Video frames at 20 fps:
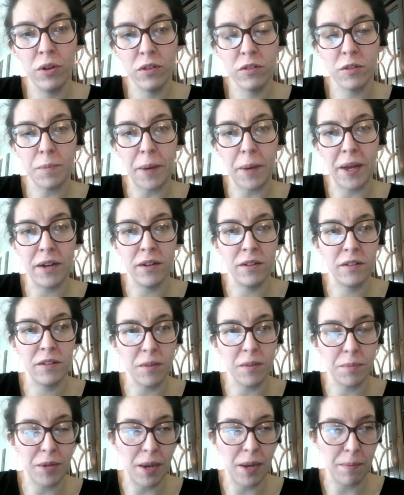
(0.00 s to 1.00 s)
spend
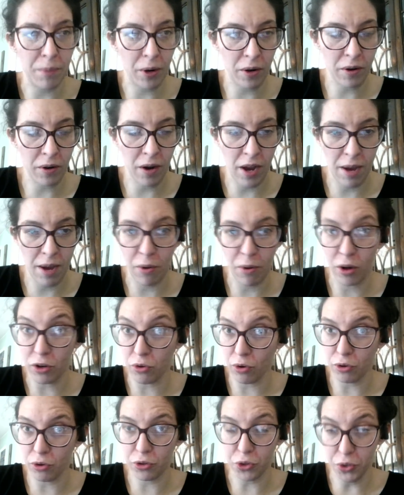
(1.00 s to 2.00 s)
September. I bought
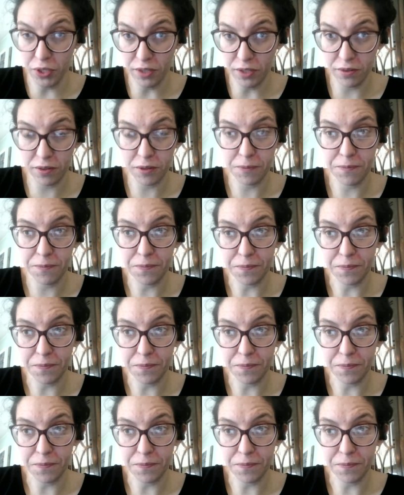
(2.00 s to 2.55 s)
groceries.